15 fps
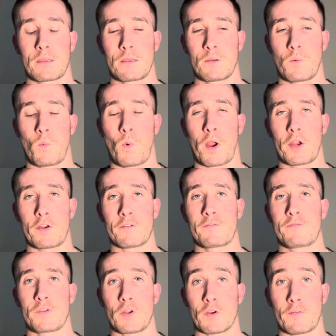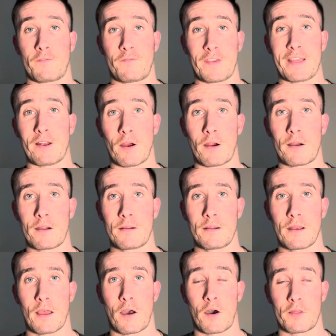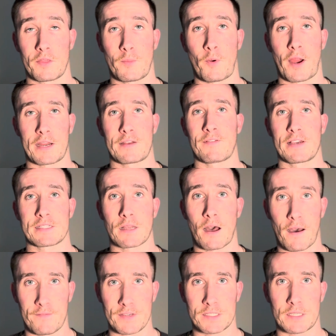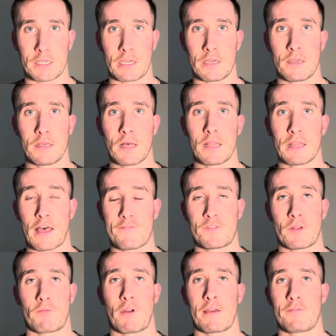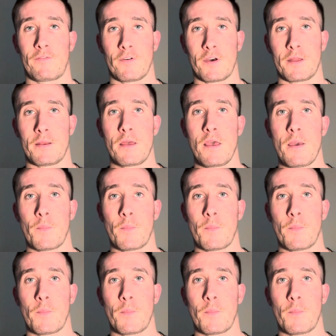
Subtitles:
where your feet are on the brand device, obviously left and right foot,